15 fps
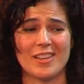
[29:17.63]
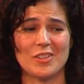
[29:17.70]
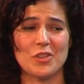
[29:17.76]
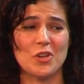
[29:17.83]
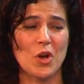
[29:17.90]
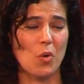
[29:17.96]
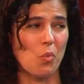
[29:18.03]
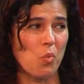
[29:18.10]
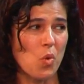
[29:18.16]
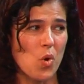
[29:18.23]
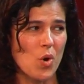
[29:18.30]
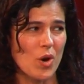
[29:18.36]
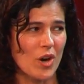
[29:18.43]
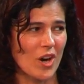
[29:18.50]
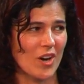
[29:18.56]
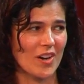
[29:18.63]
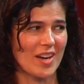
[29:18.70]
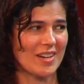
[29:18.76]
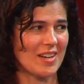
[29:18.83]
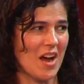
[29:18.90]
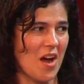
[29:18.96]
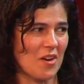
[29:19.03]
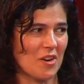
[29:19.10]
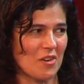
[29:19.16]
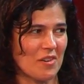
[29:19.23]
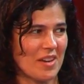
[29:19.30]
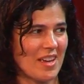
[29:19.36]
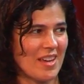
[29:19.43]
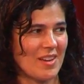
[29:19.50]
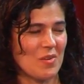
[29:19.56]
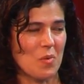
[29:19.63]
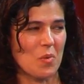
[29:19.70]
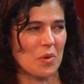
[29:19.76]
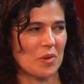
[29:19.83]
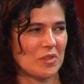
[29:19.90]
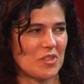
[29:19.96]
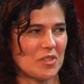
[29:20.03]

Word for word: you know war and conquering or